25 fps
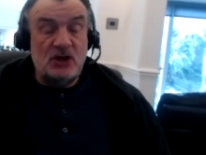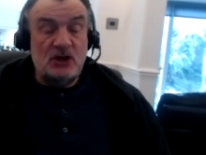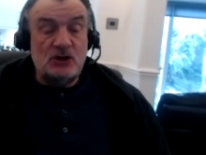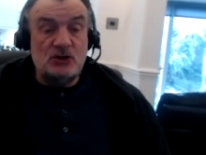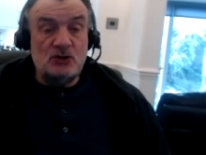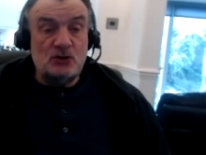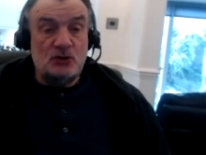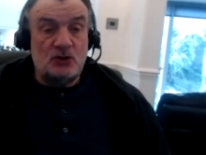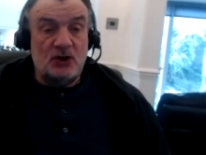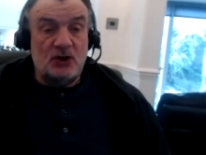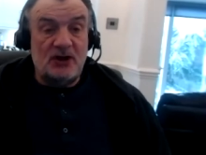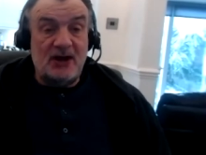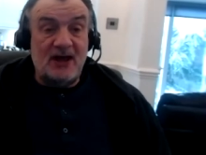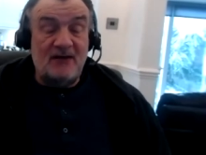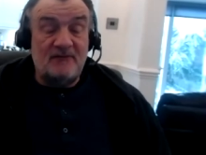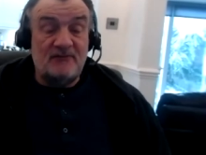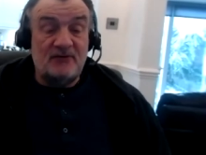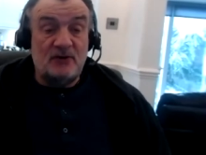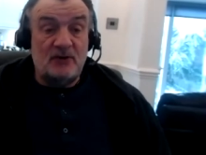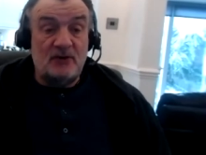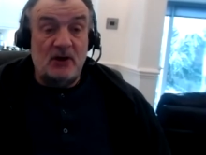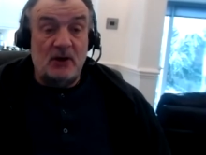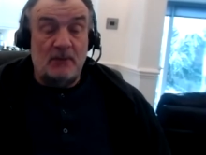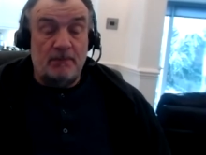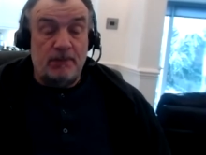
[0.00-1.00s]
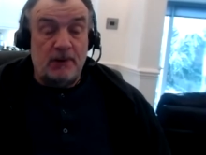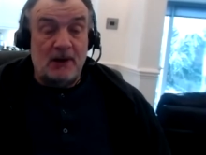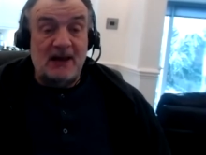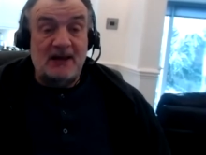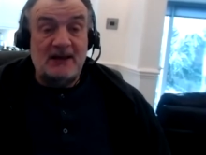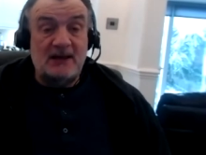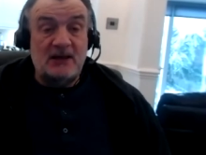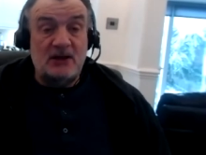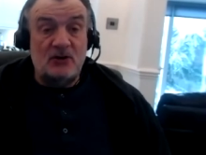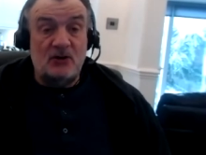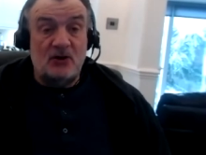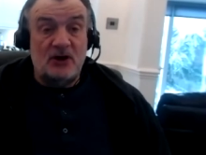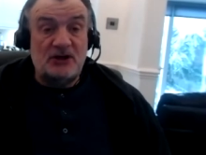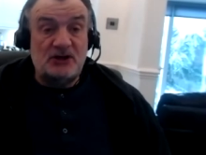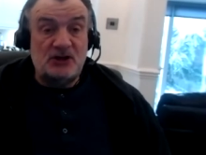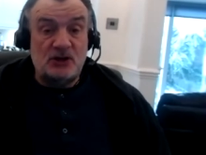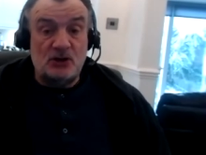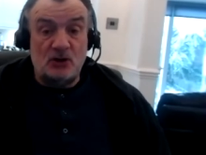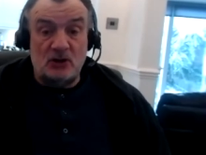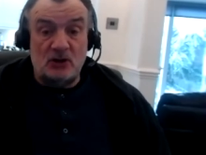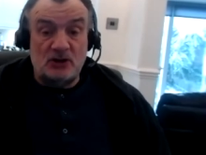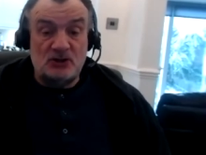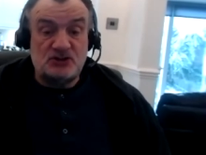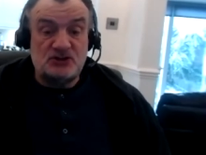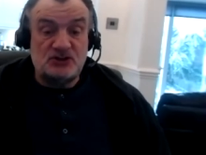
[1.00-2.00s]
You can have a, a playing
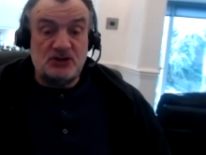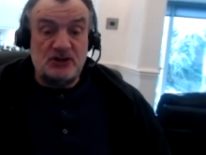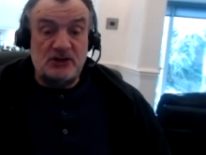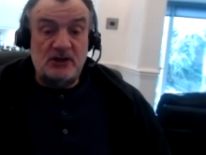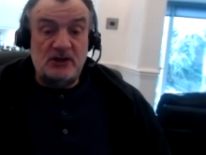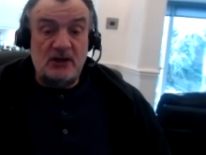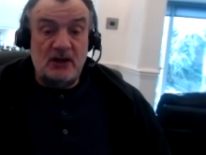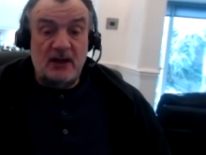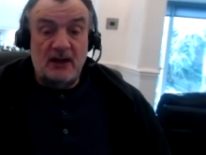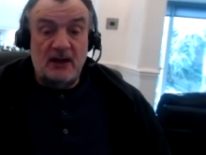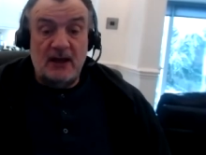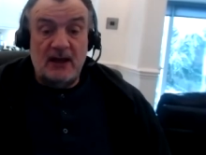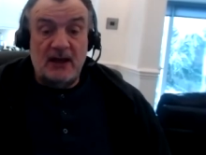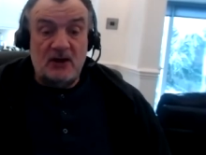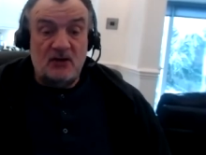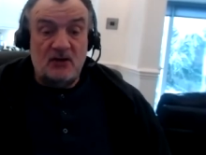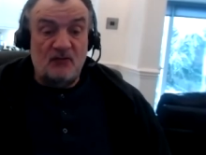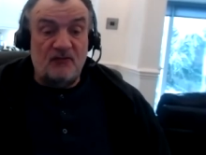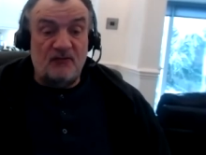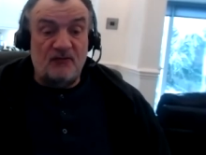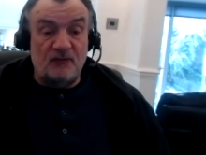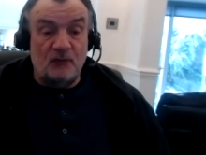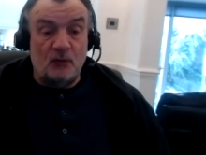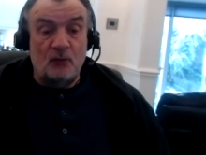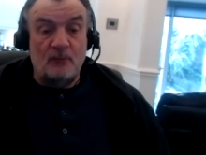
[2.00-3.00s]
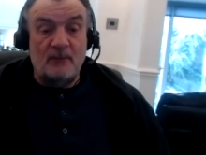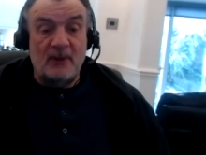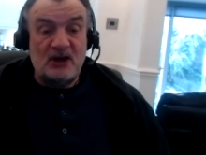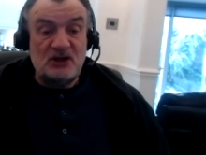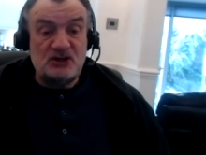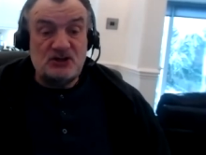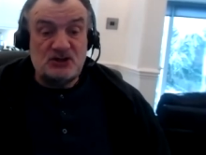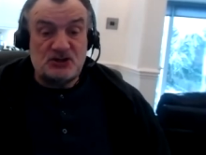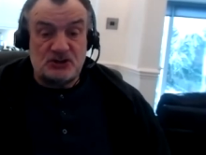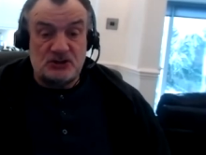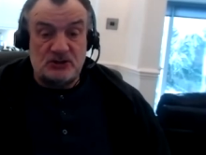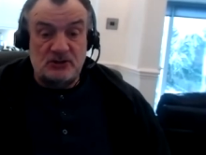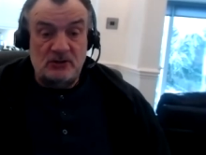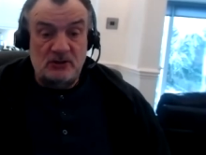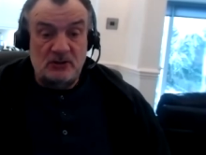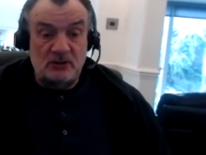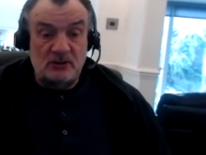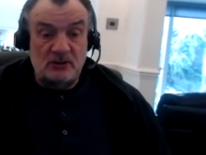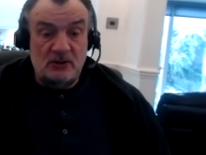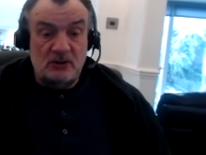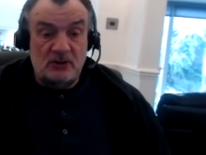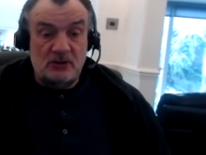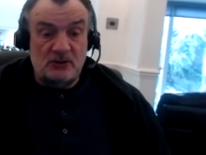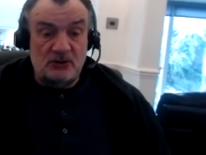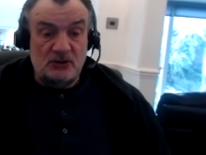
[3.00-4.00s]
ideology and a formation
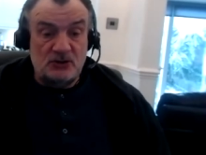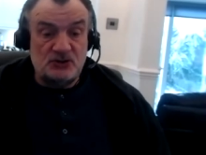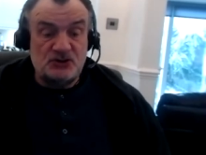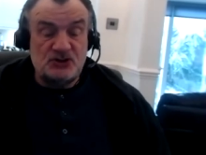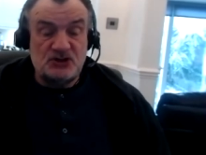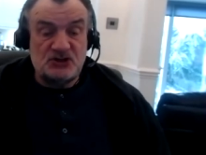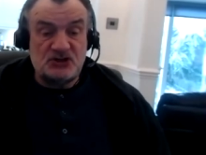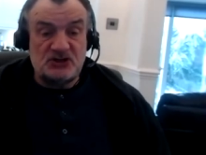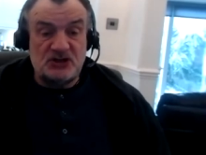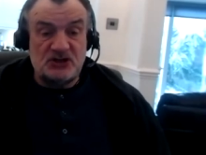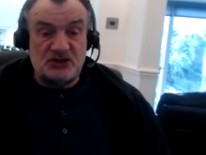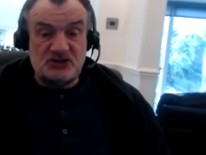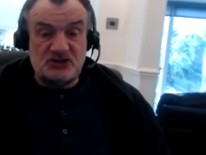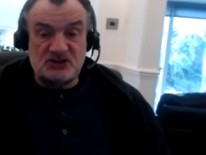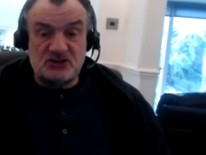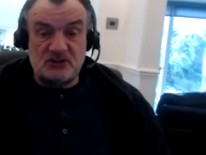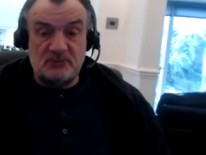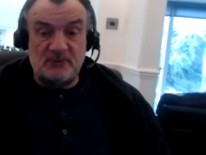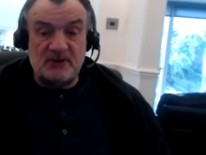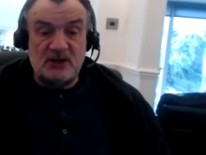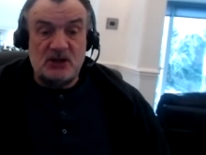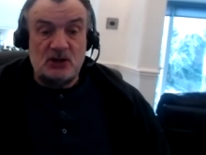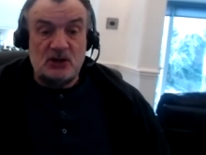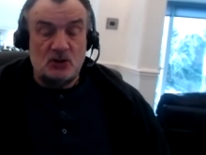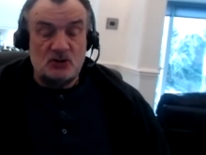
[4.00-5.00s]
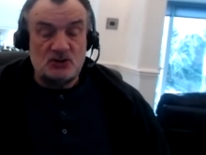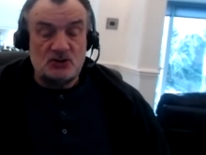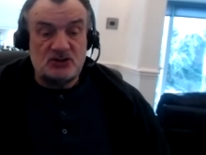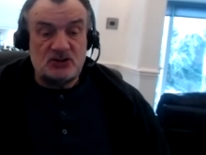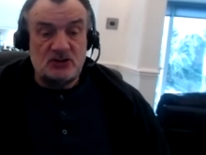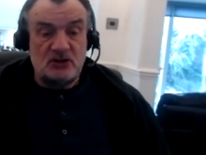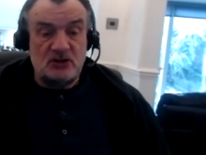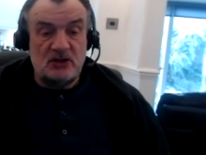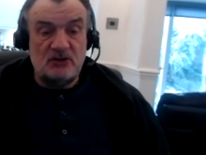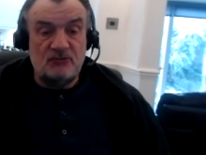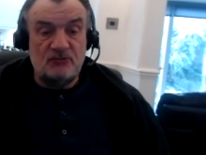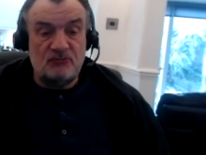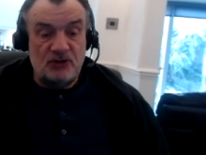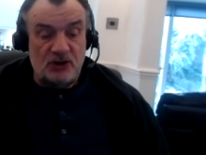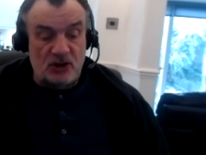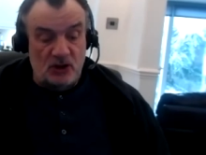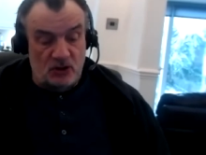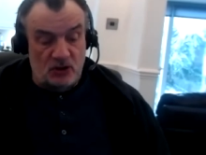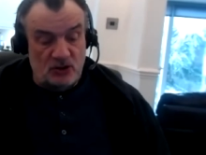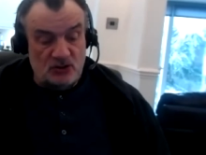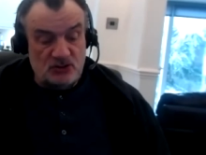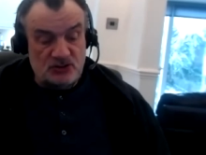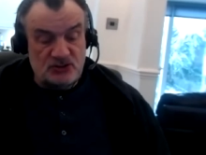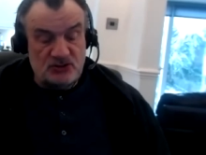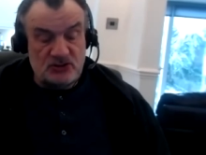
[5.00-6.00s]
that just needs to be constantly
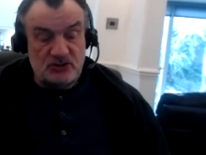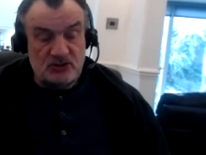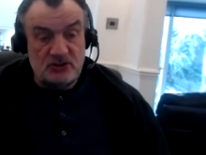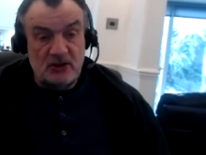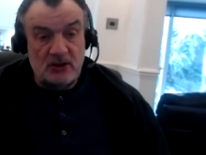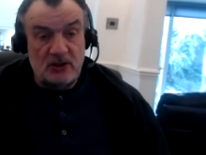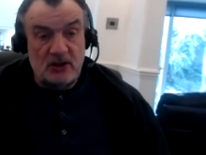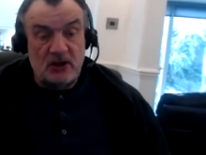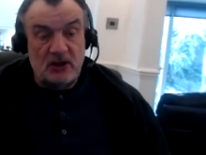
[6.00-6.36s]
rehearsed